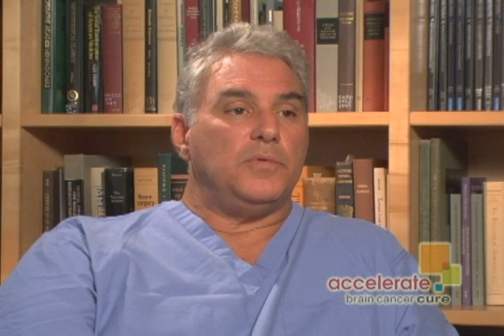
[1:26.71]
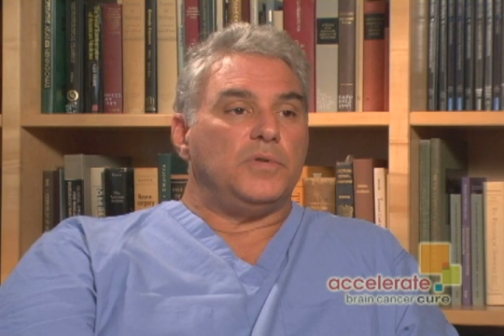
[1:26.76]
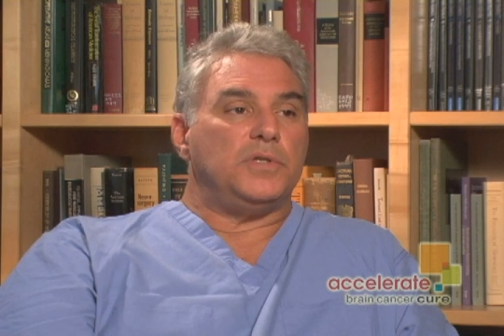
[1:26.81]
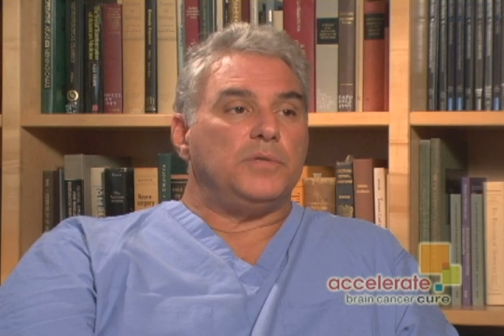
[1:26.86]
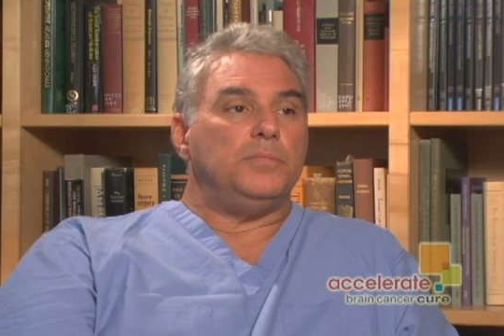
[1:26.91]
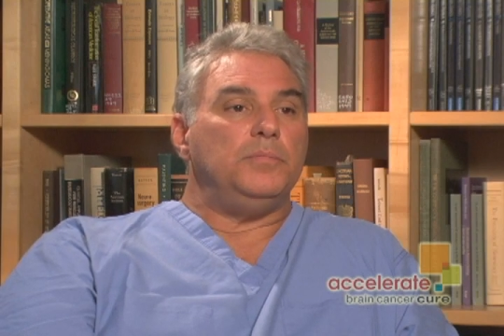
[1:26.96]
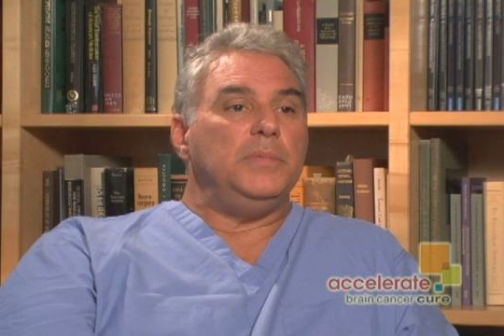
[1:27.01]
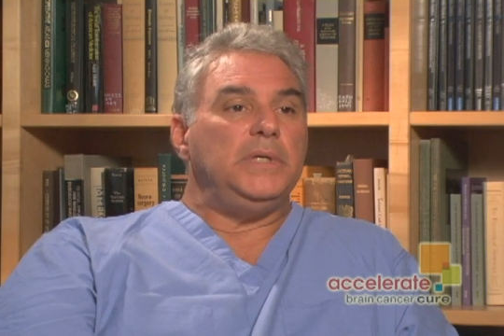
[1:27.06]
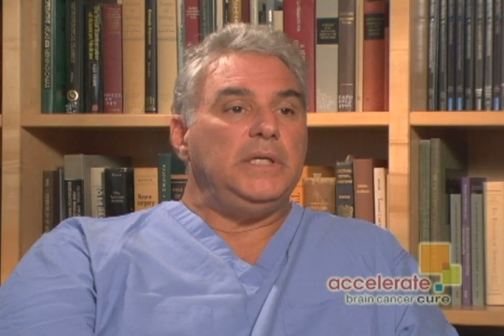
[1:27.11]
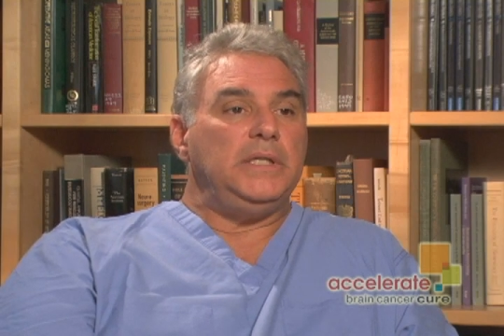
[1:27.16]

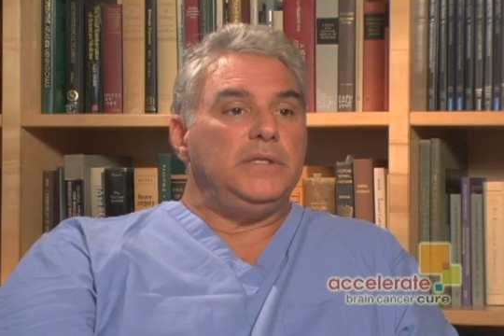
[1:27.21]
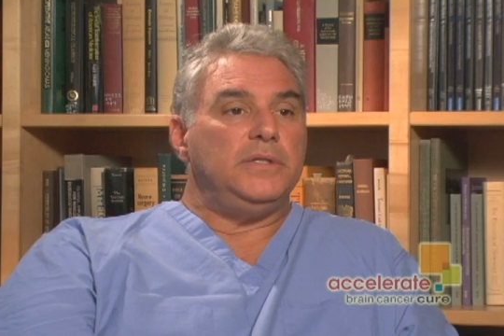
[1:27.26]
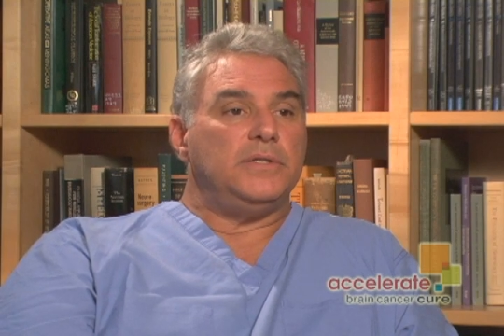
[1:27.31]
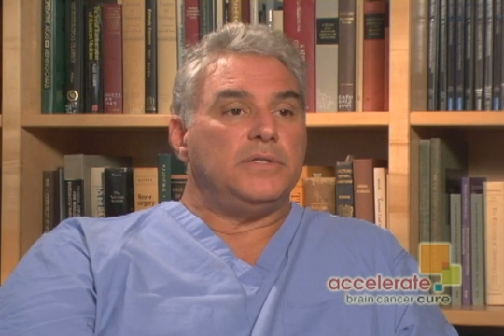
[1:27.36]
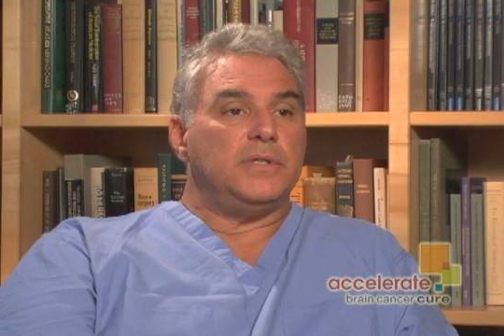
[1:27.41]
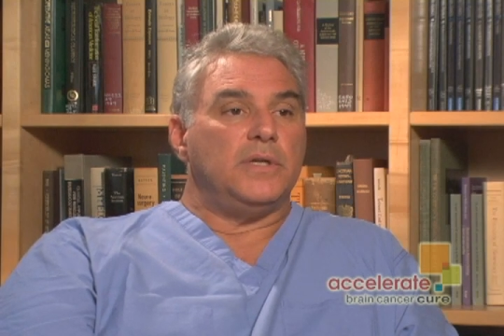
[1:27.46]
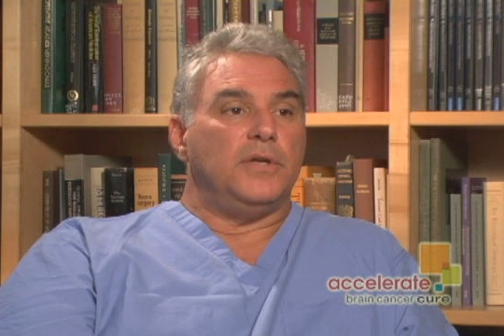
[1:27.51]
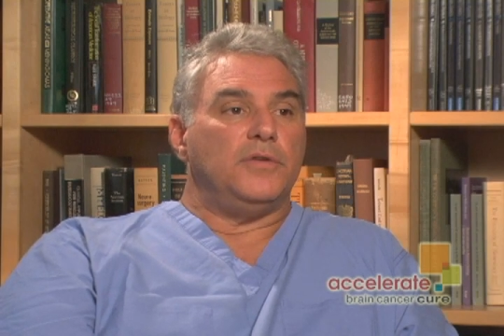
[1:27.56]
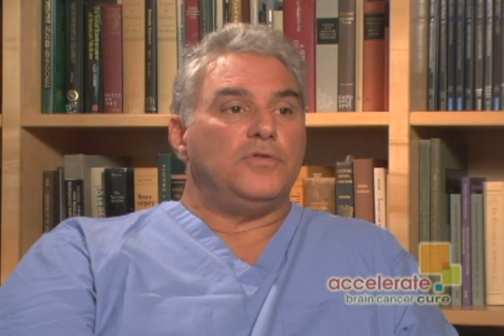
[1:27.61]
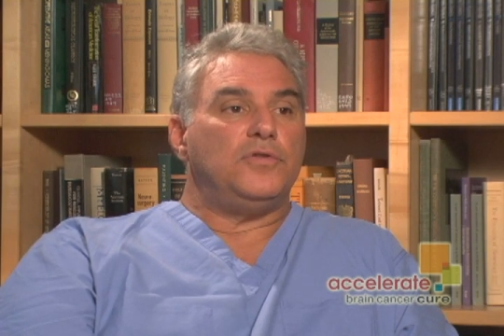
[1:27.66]
which
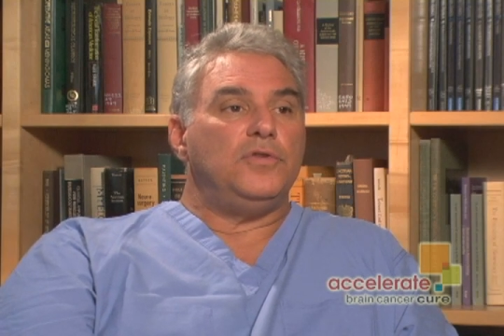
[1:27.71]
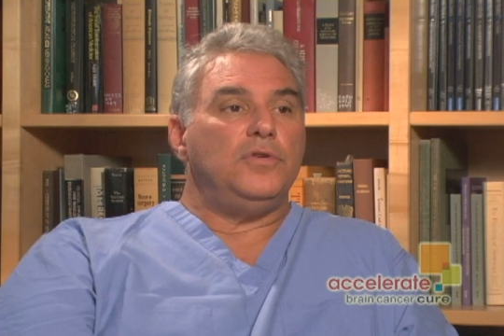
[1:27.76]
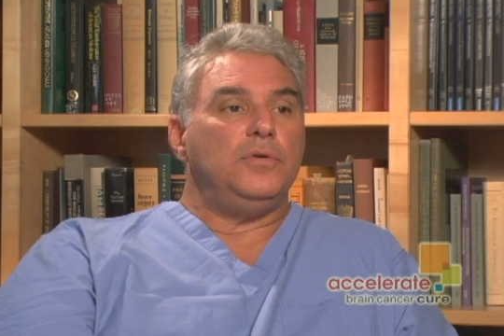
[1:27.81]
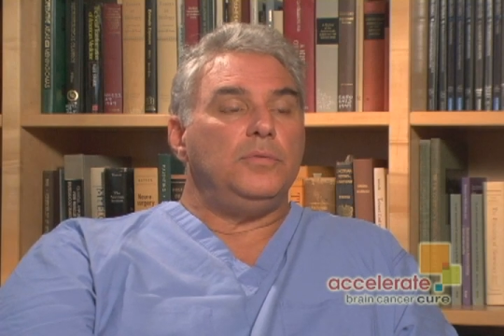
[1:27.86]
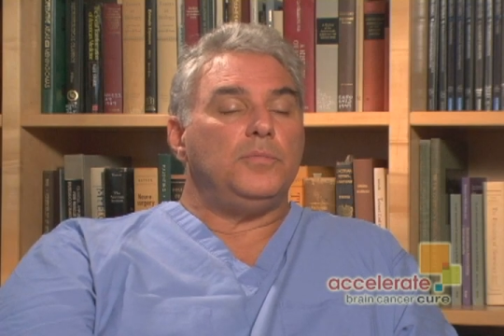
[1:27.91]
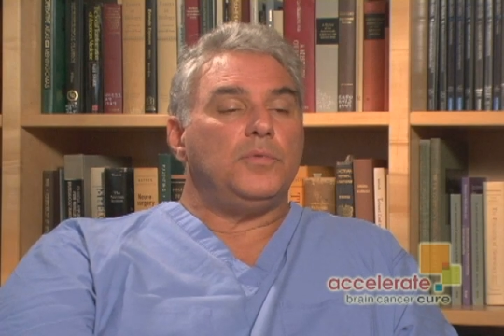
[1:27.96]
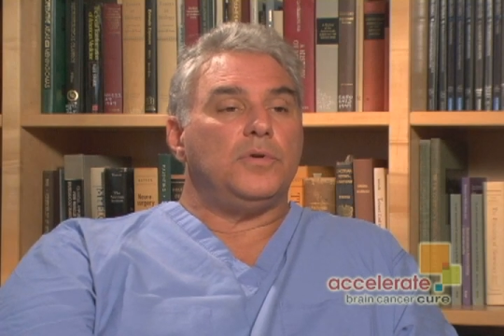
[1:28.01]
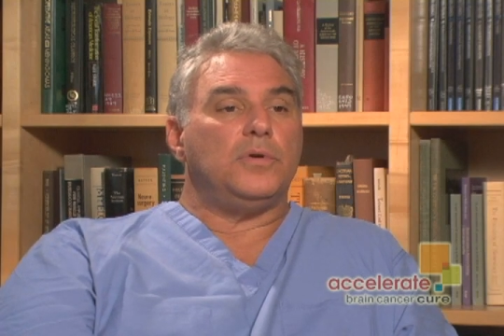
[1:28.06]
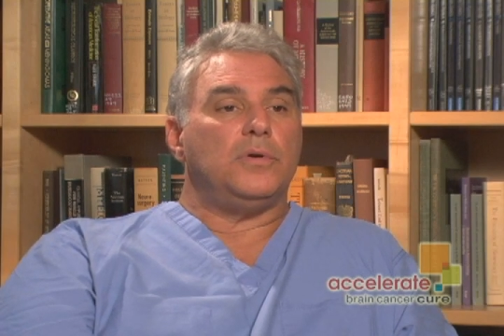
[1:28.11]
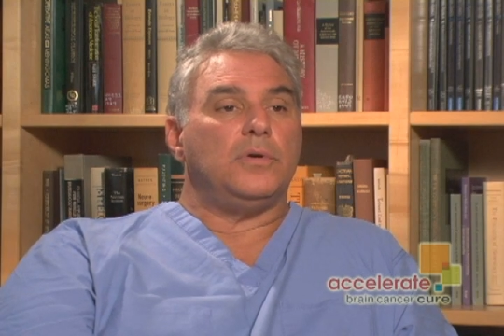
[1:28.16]
means a
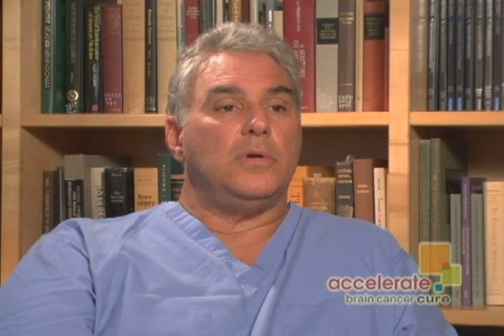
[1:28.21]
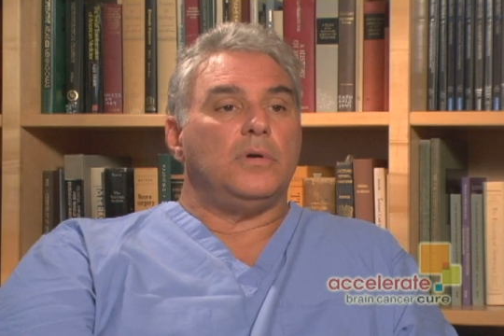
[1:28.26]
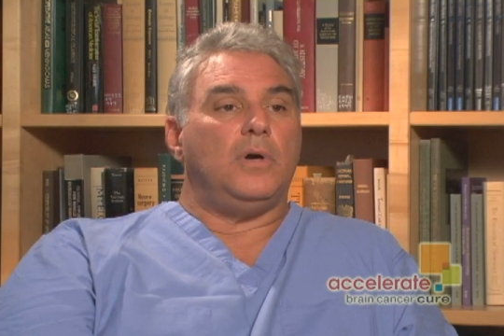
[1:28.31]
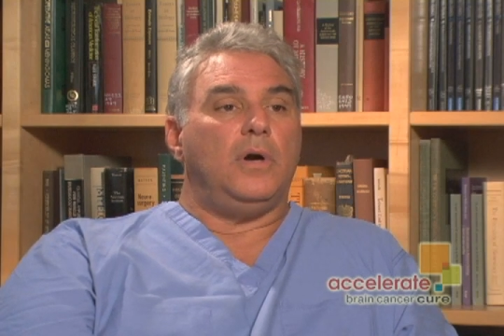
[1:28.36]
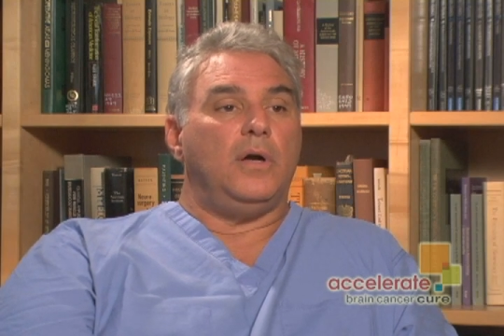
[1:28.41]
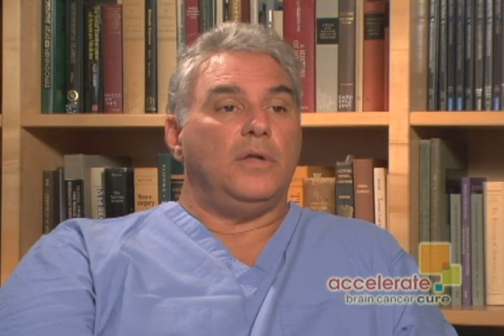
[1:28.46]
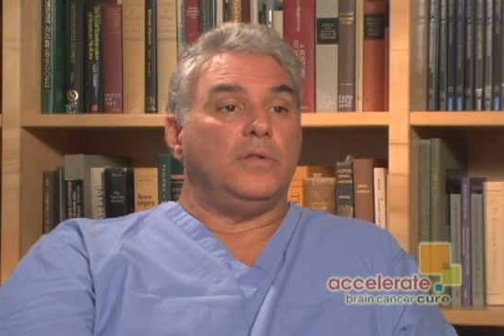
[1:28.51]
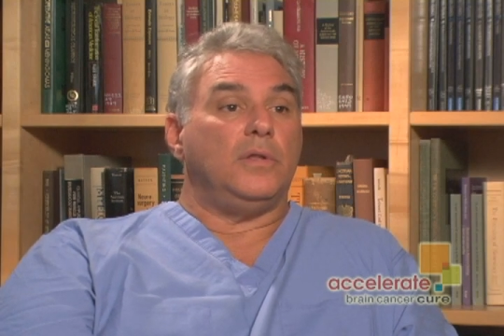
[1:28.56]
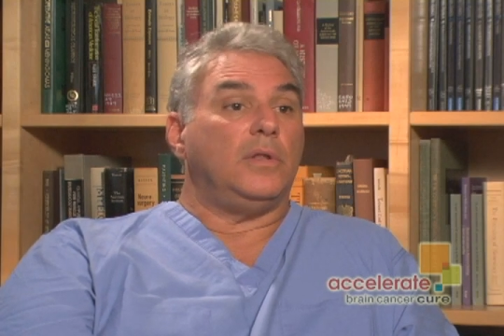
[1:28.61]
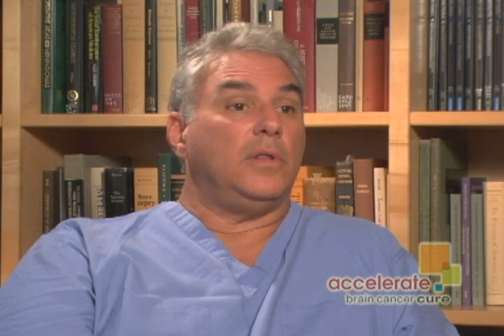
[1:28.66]
tumor
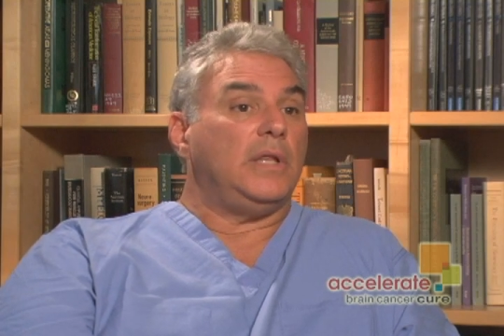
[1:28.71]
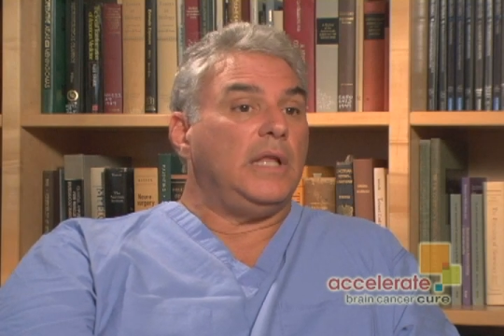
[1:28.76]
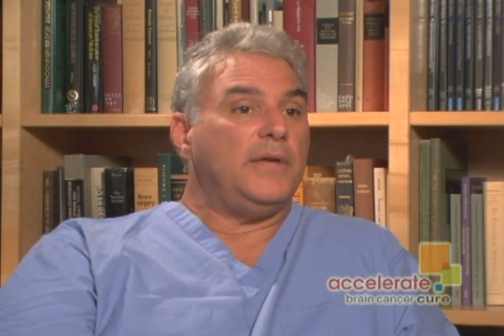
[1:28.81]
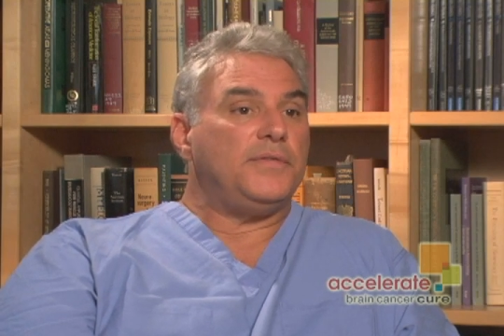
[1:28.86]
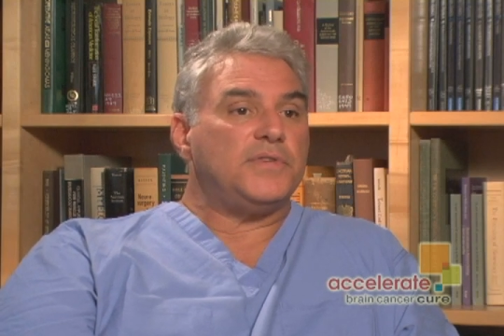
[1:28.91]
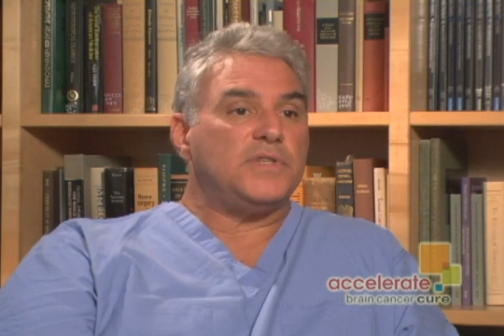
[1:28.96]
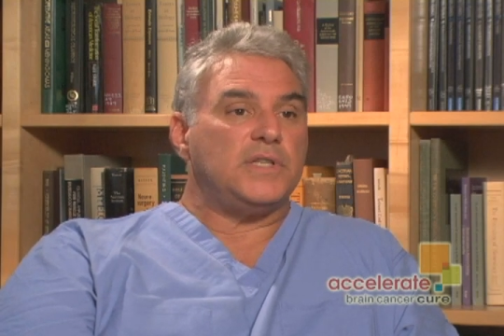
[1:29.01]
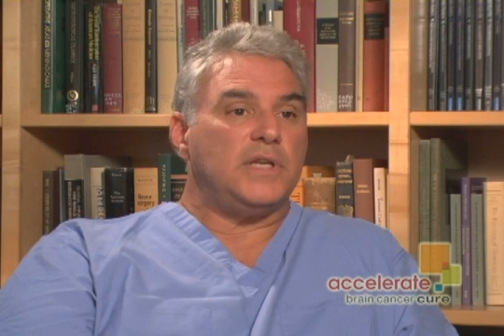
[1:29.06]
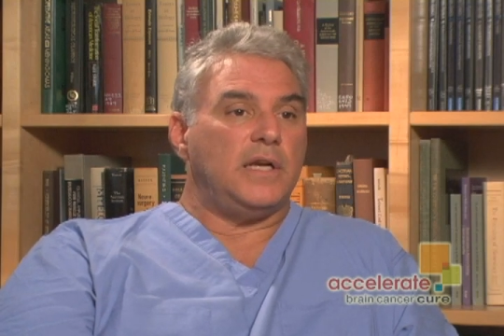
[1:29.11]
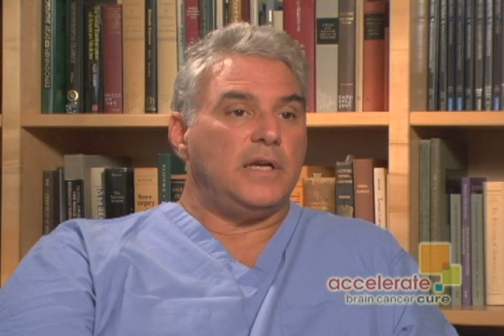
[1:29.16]
on the
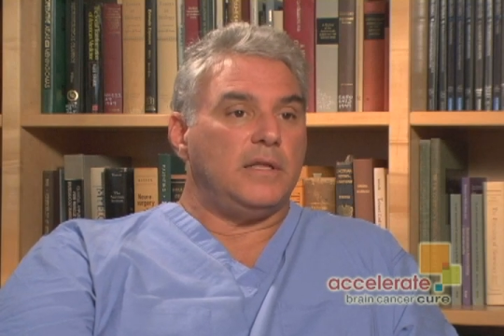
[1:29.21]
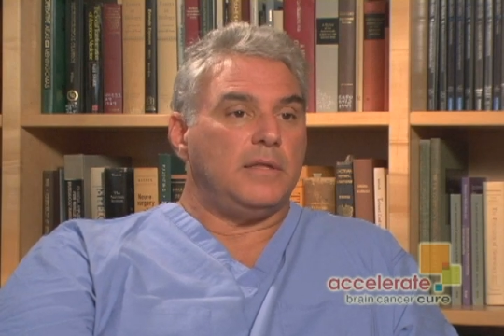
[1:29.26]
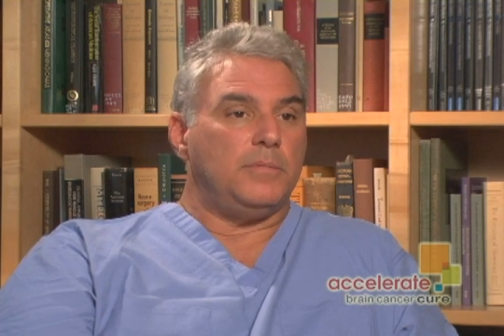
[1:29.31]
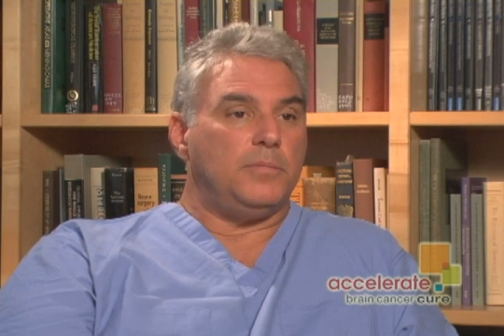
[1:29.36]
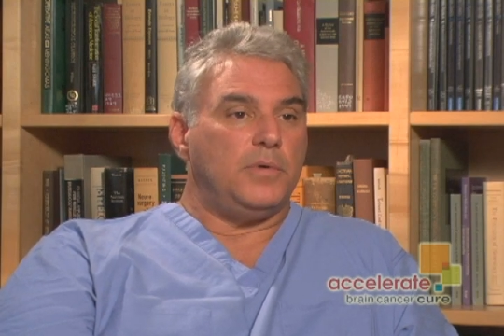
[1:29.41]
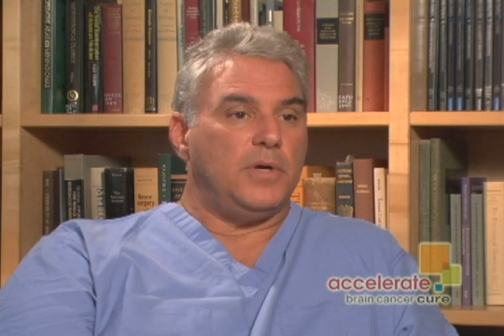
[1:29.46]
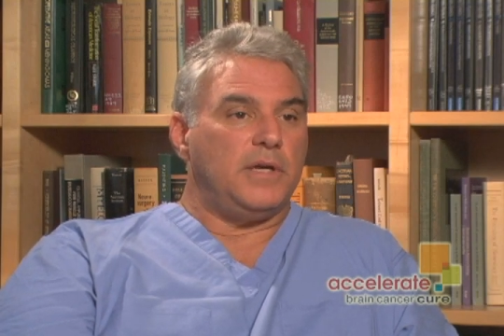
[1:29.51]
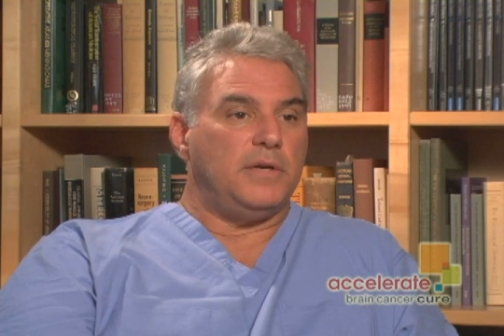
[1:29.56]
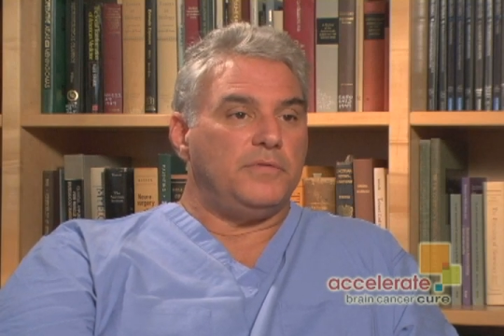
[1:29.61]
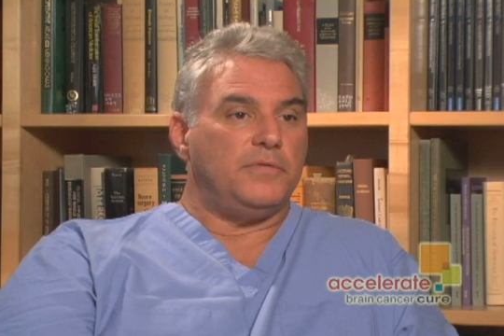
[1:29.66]
left side of the
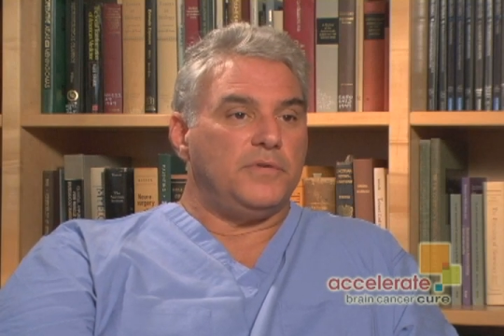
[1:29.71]
brain,